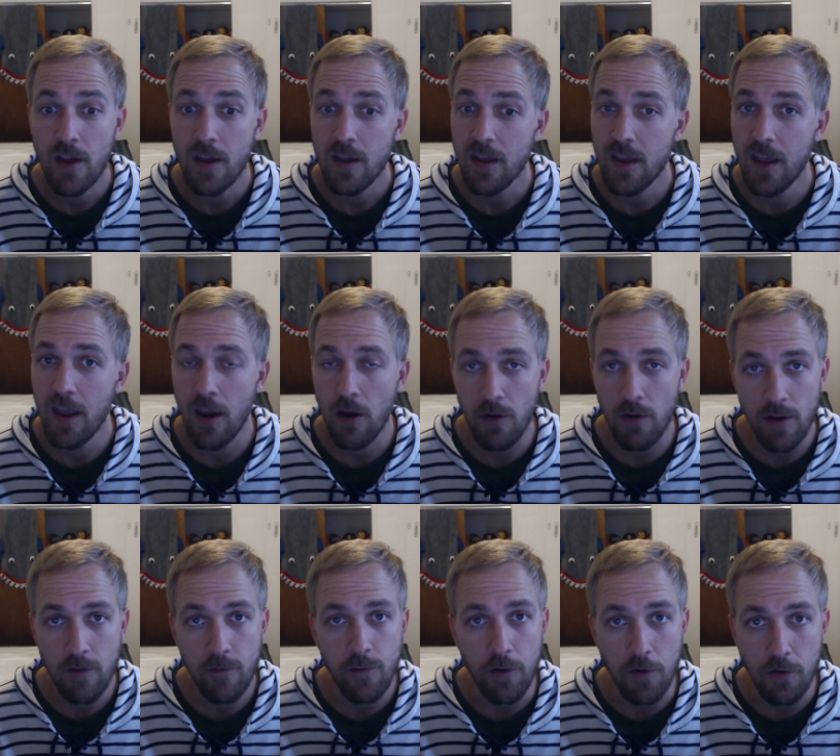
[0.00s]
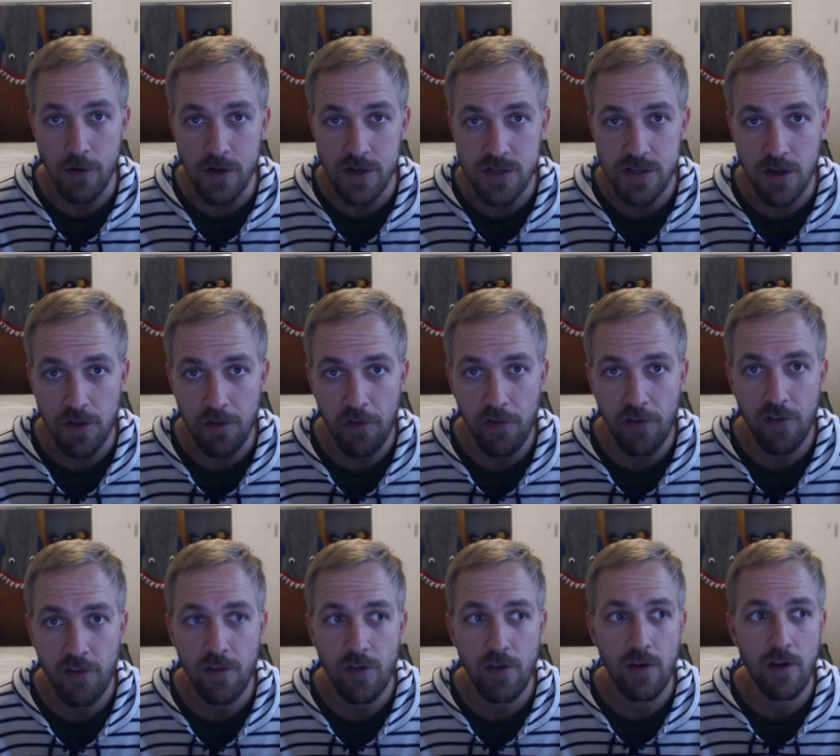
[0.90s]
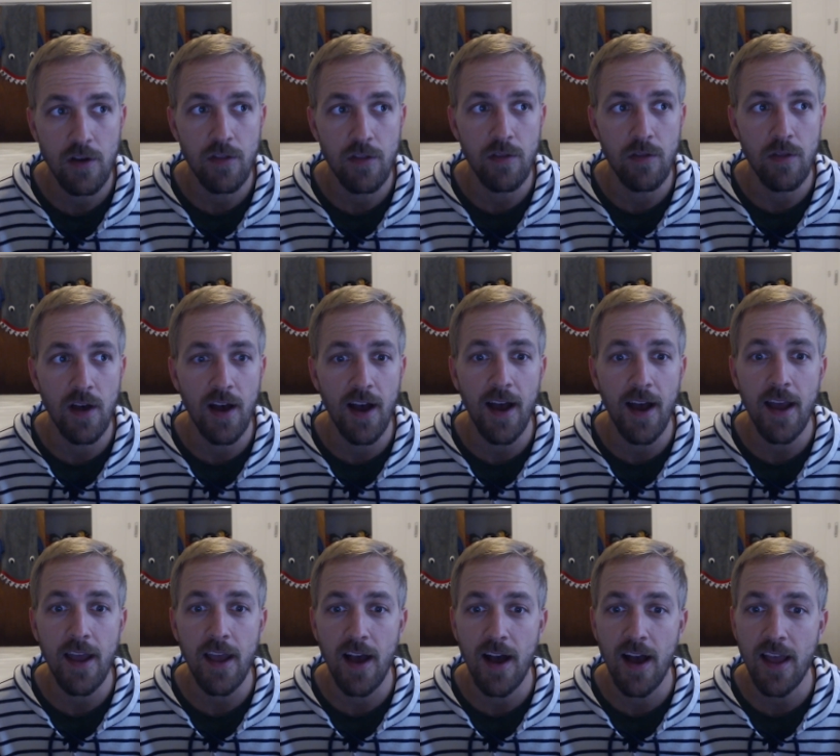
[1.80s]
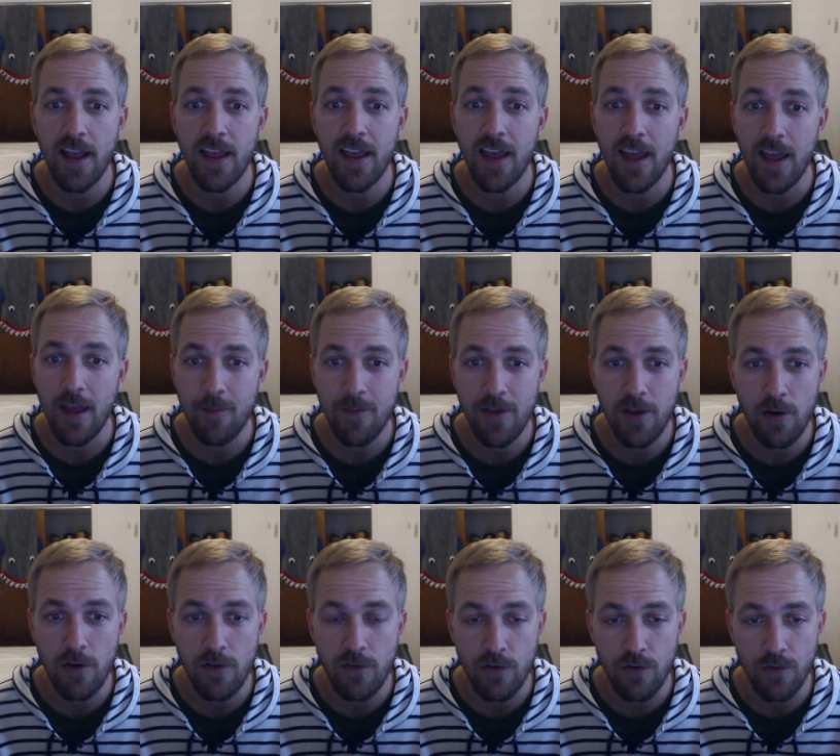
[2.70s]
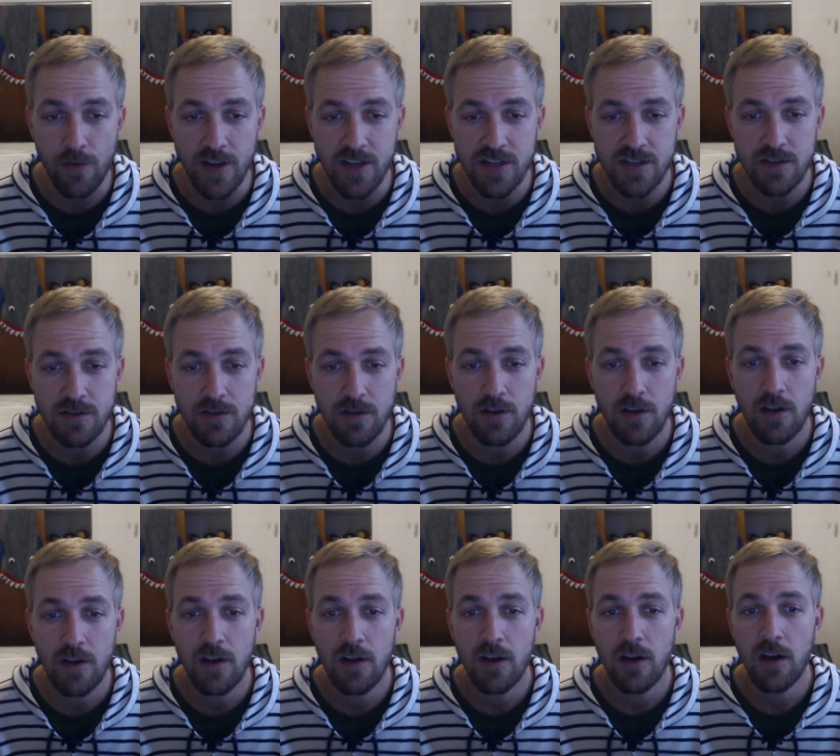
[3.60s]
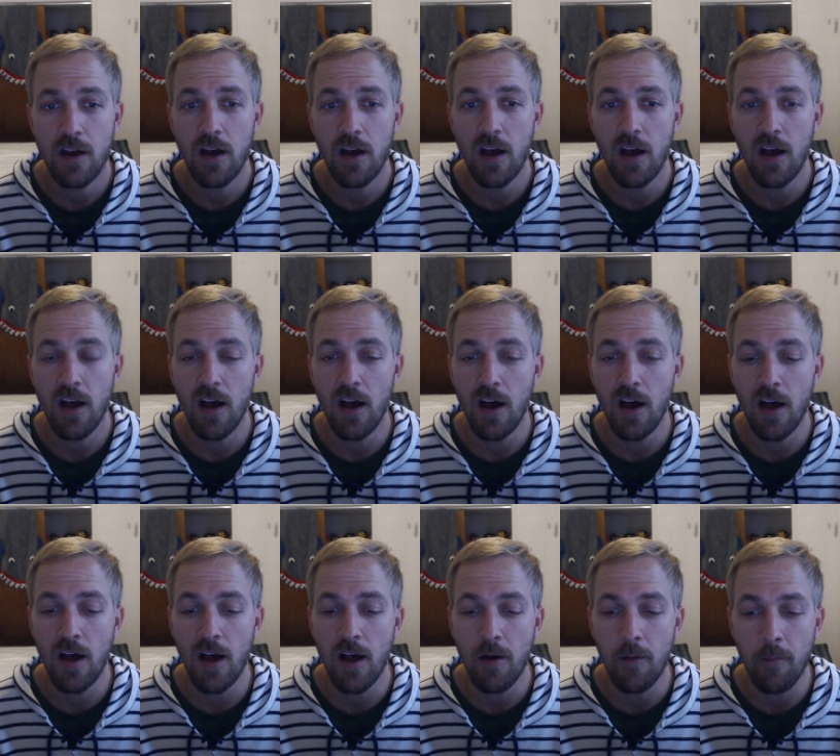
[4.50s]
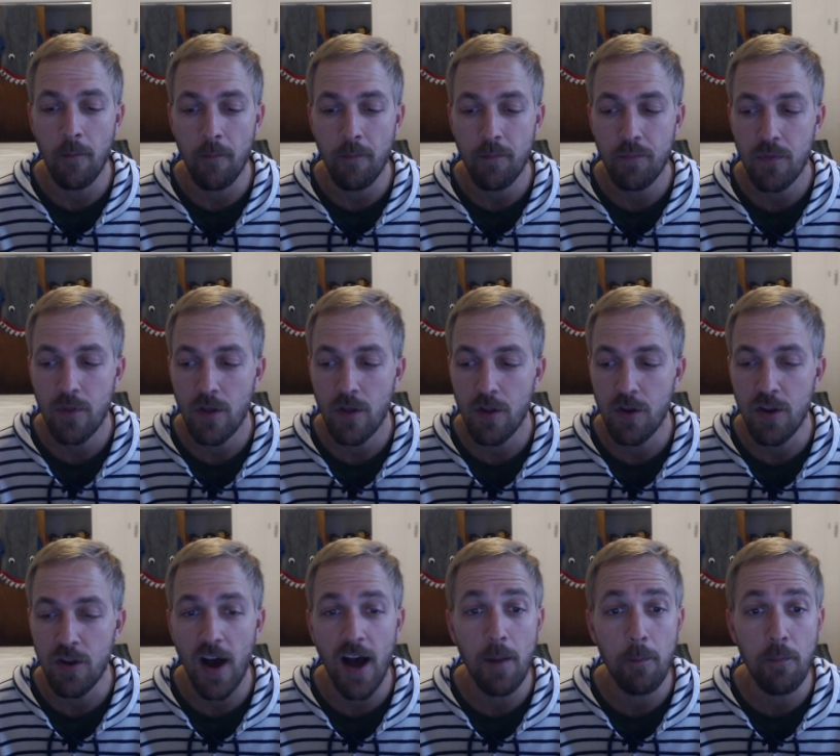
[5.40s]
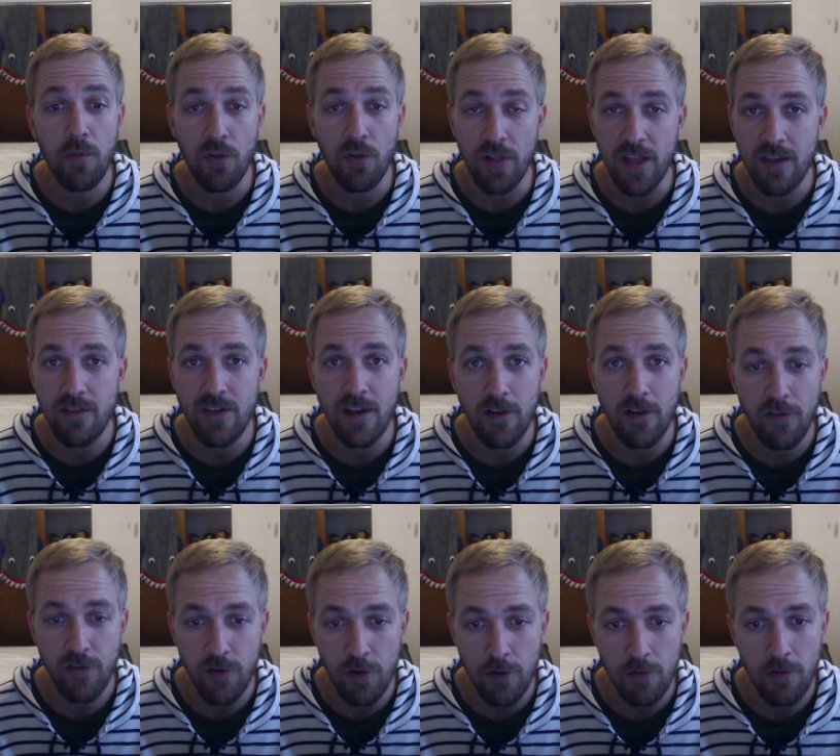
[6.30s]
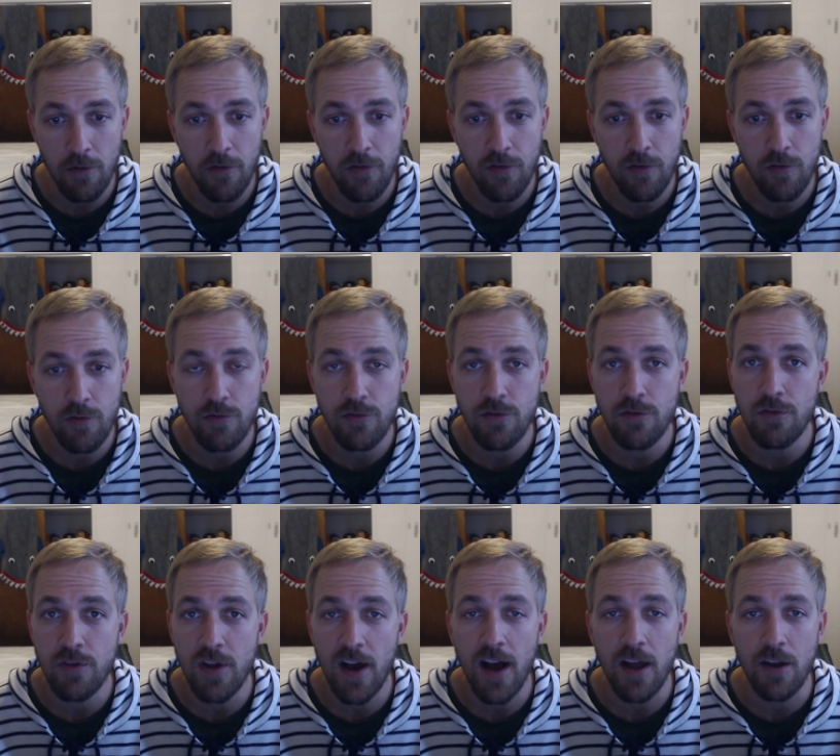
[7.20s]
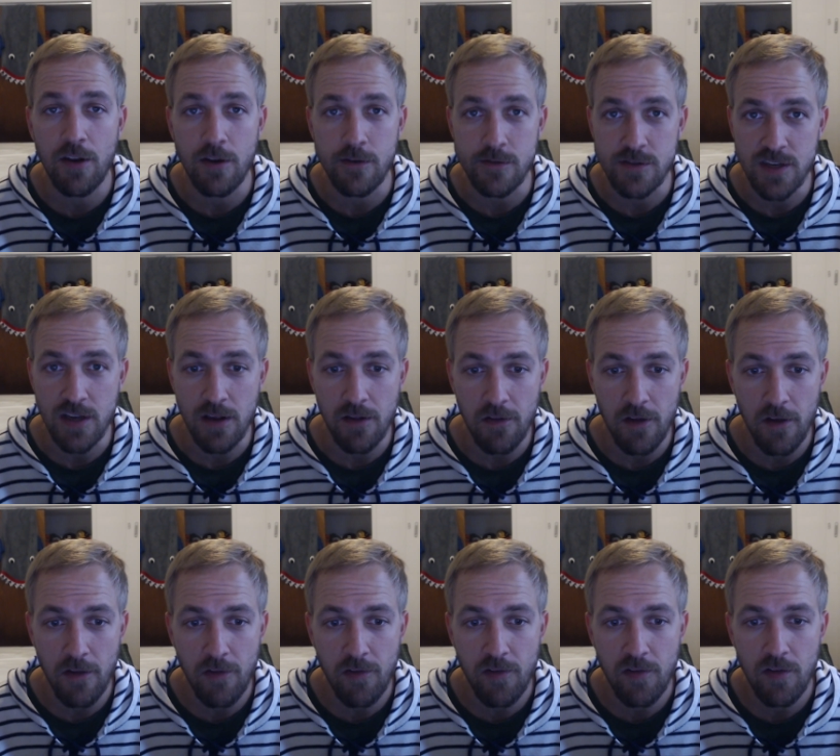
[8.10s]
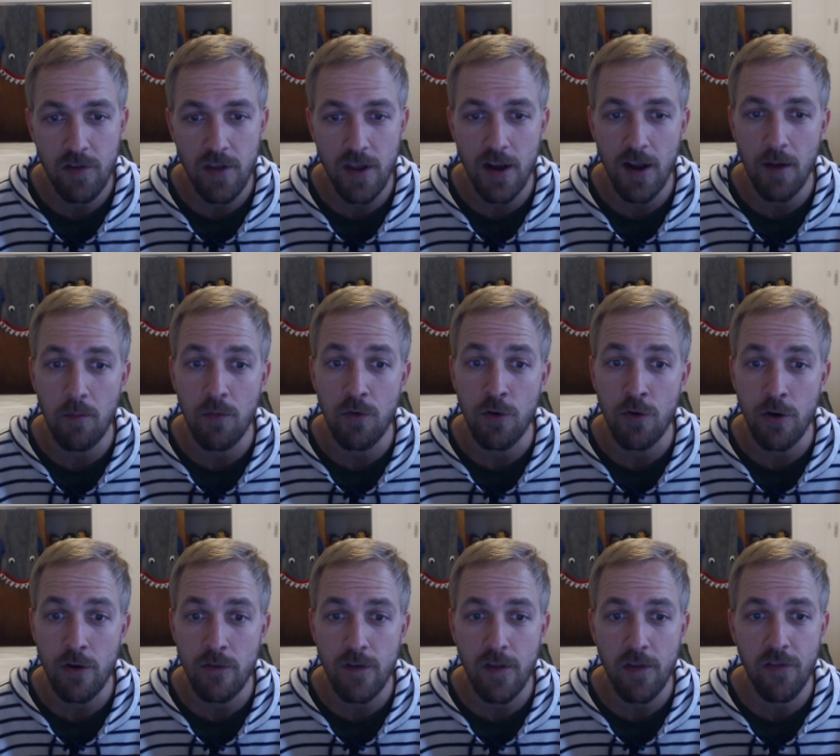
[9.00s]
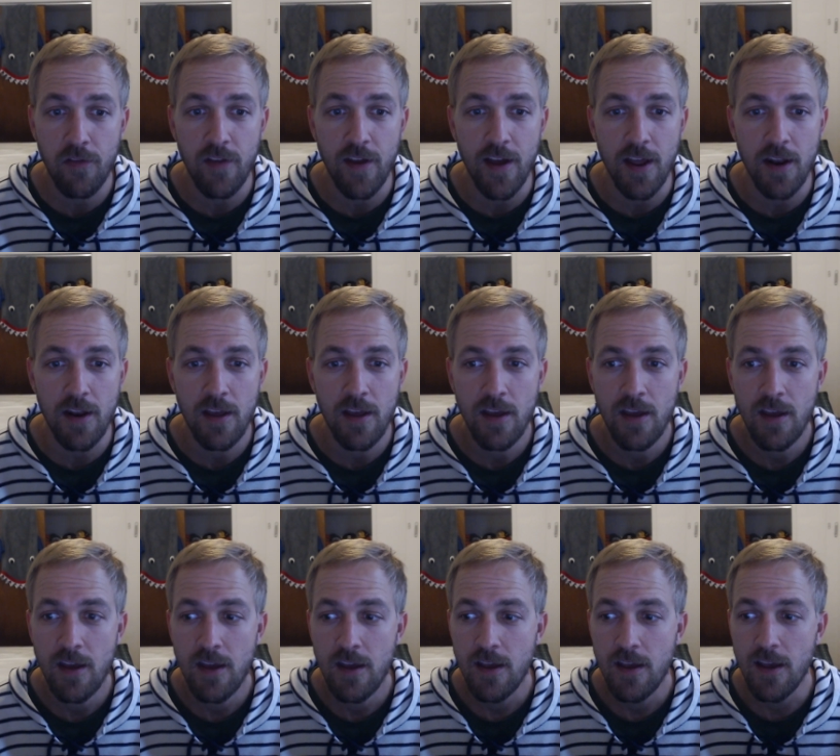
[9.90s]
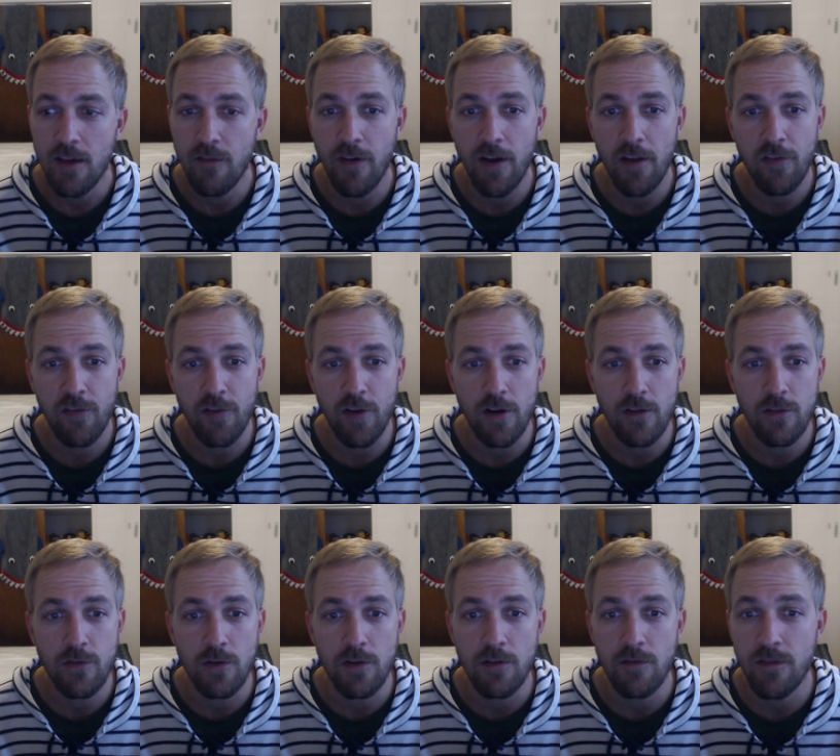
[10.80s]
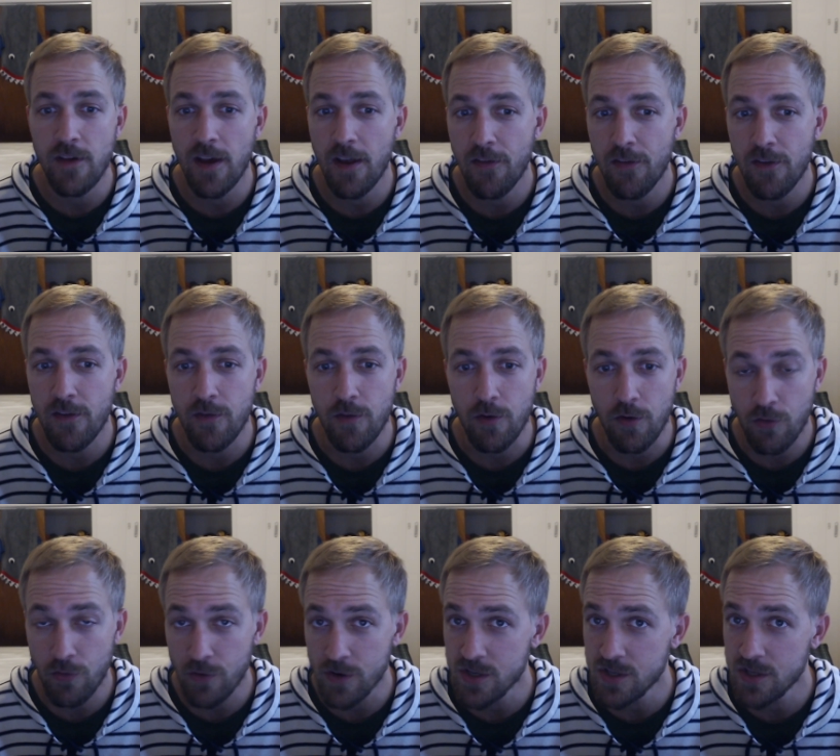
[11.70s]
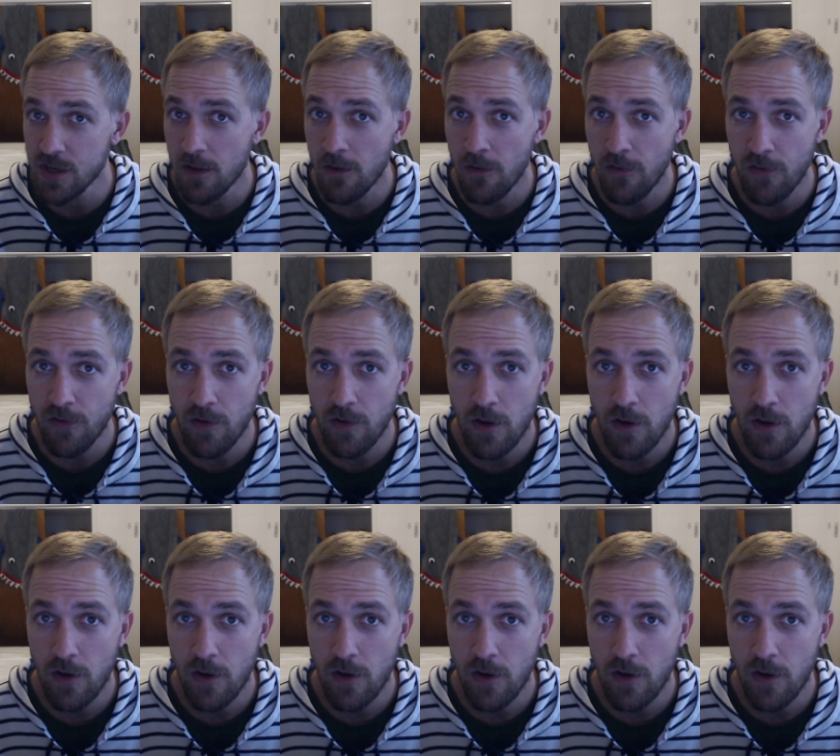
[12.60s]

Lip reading: caring for Christians. I came here to reach non-believing students who do not know Jesus. And I'm nervous that if I start to invest in the Christians,